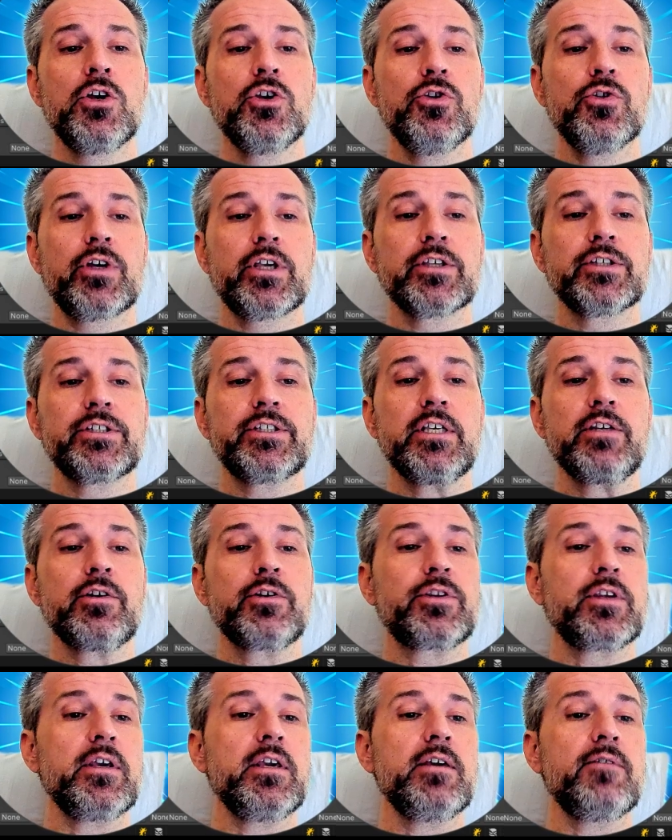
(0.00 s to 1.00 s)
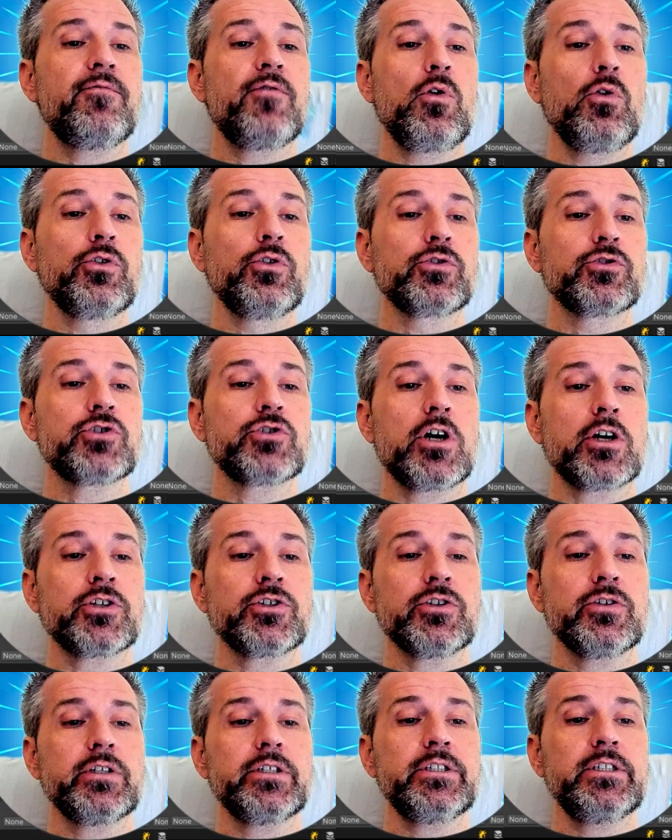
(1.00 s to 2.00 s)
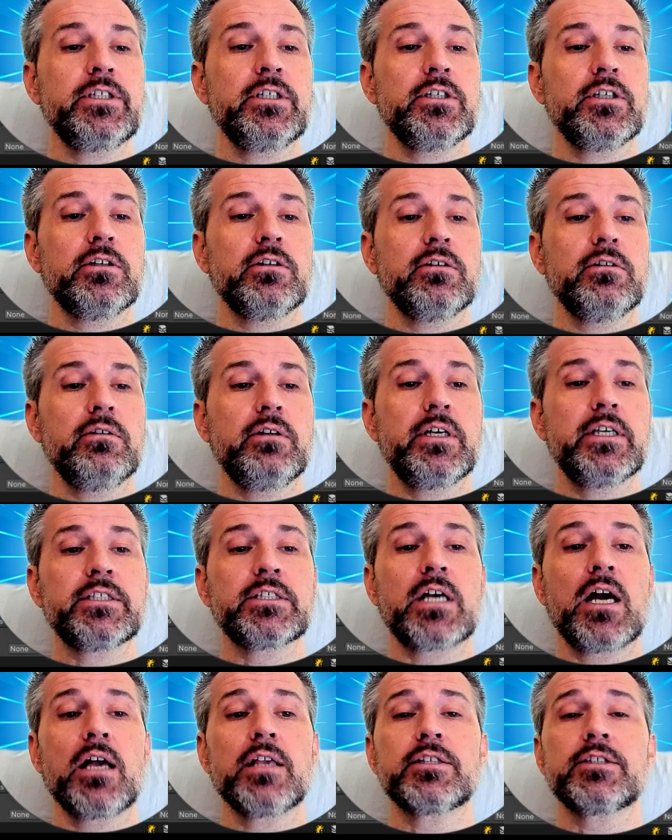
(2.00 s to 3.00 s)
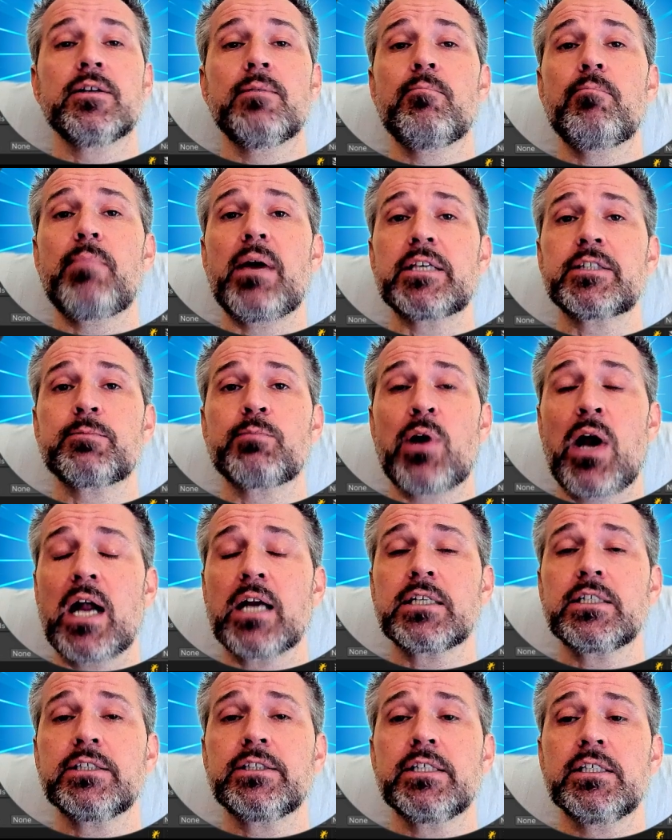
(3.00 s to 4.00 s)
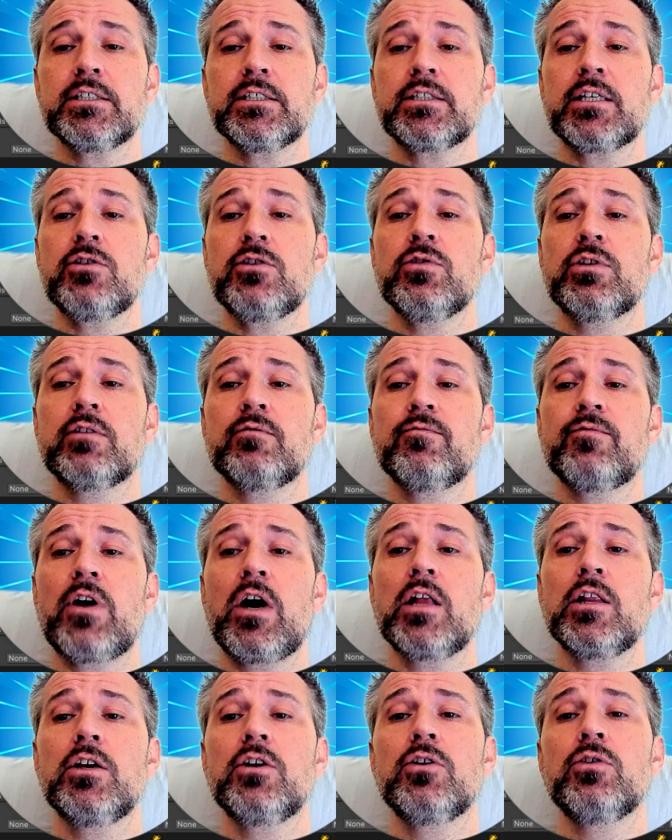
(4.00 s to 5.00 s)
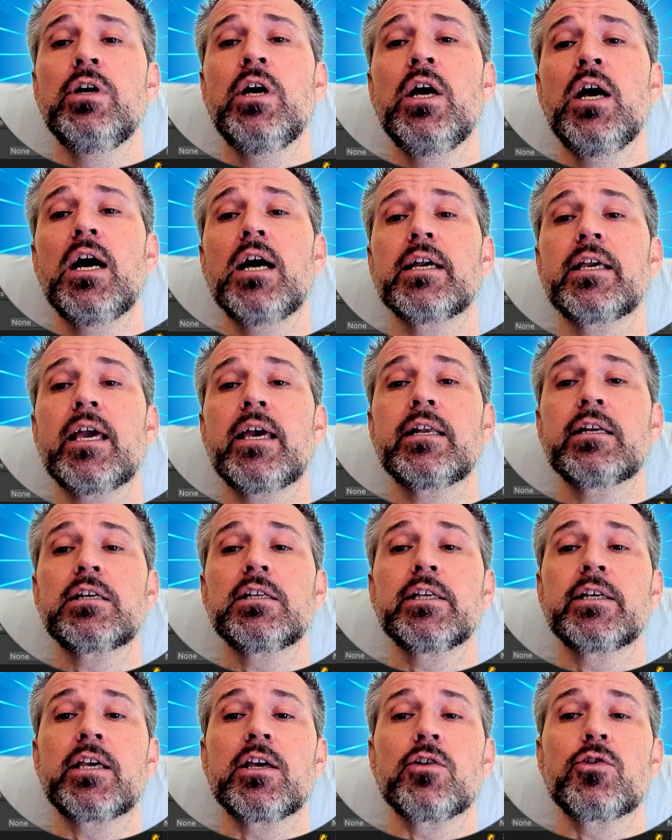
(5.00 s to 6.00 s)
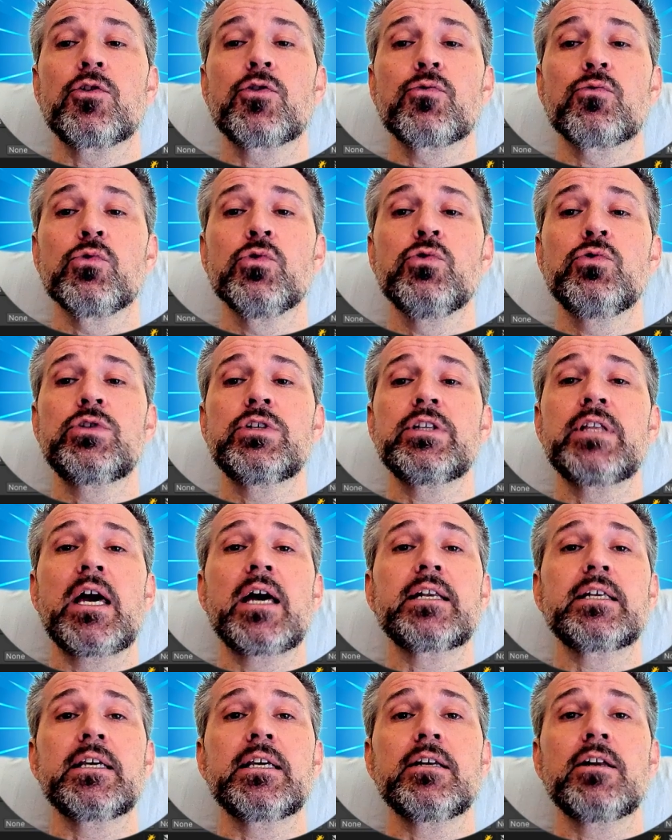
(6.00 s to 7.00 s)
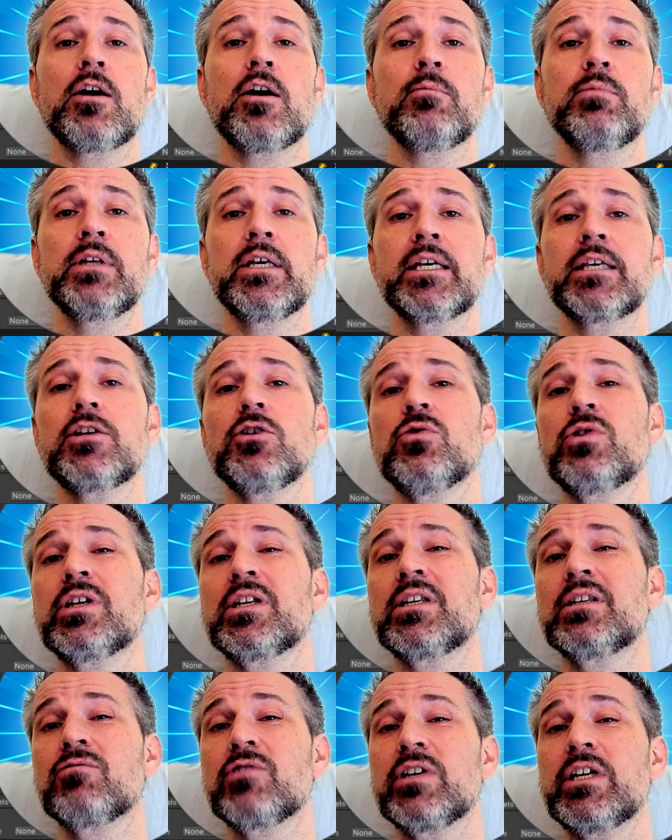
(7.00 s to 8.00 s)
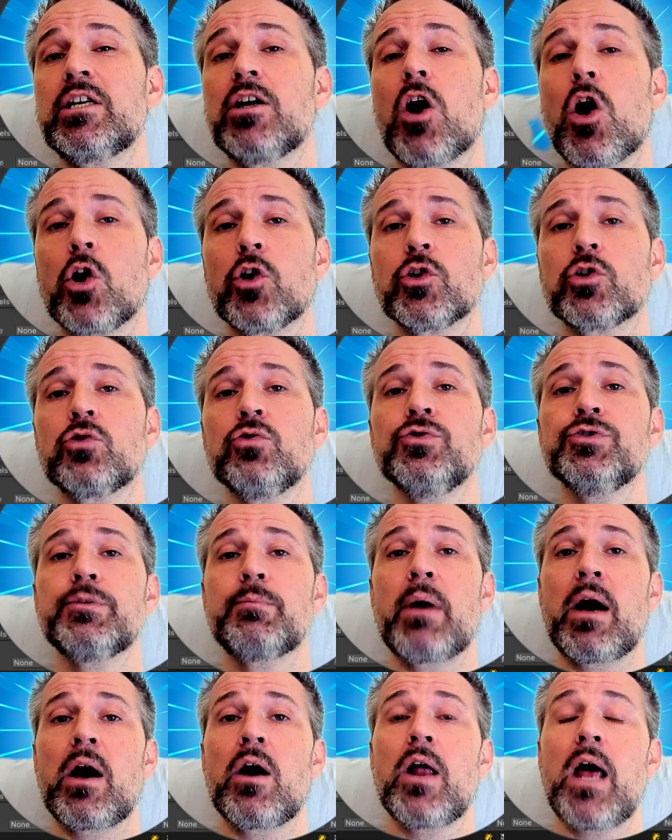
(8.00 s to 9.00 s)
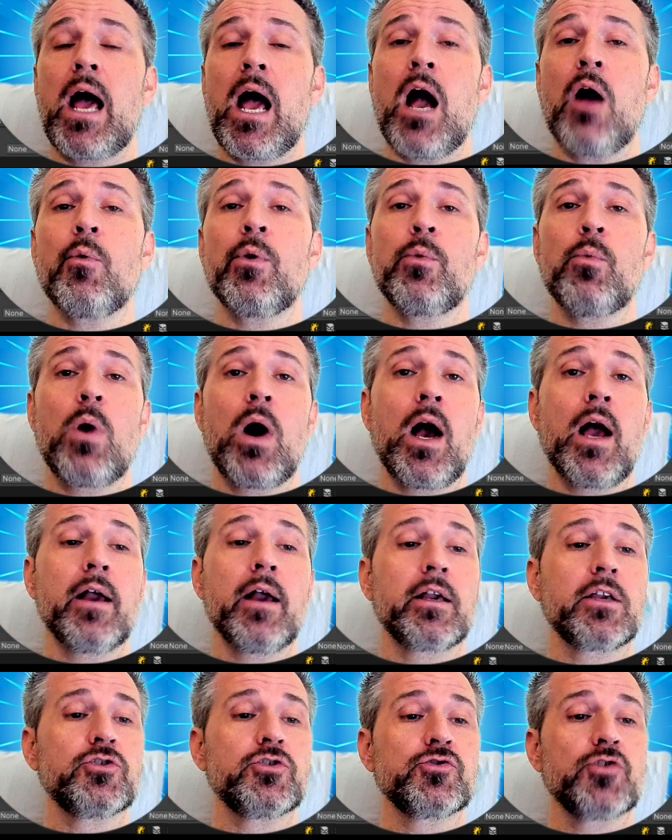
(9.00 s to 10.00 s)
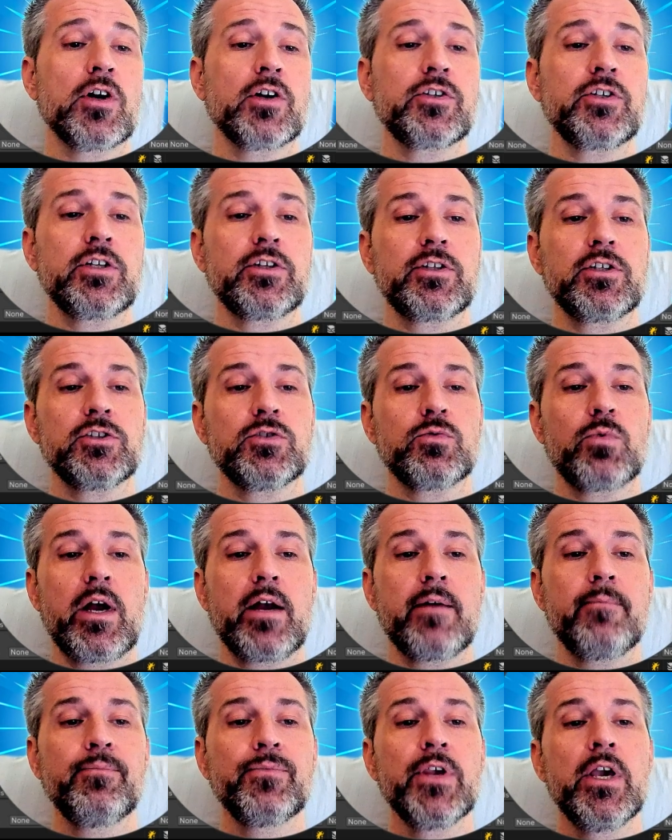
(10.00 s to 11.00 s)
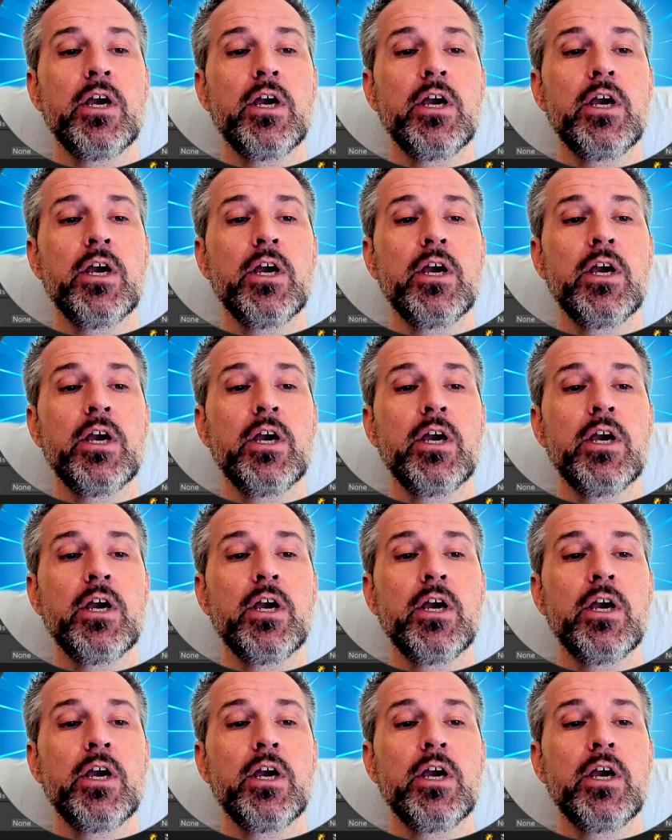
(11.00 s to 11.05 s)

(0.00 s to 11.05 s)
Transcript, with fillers: You can see that the folder structure is here. It's got some best practices that you can follow. Again, clicking through to that GitHub link, you can read articles about how and why I constructed it this way.